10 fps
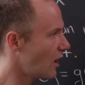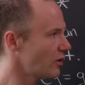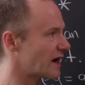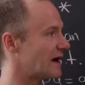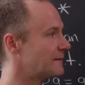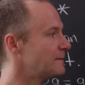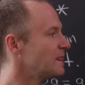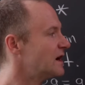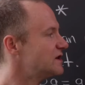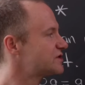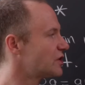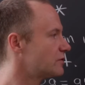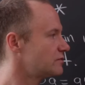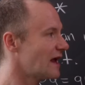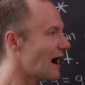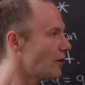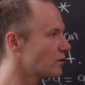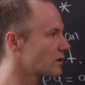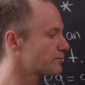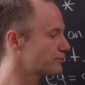Okay, so now
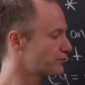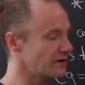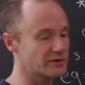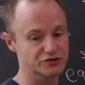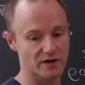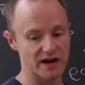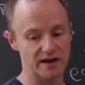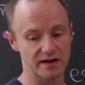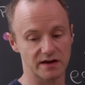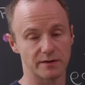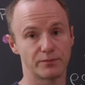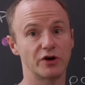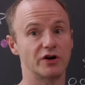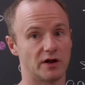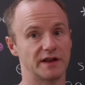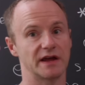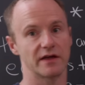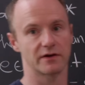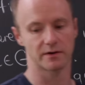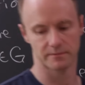we're pretty much ready to put it all
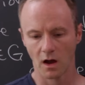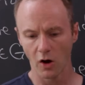together.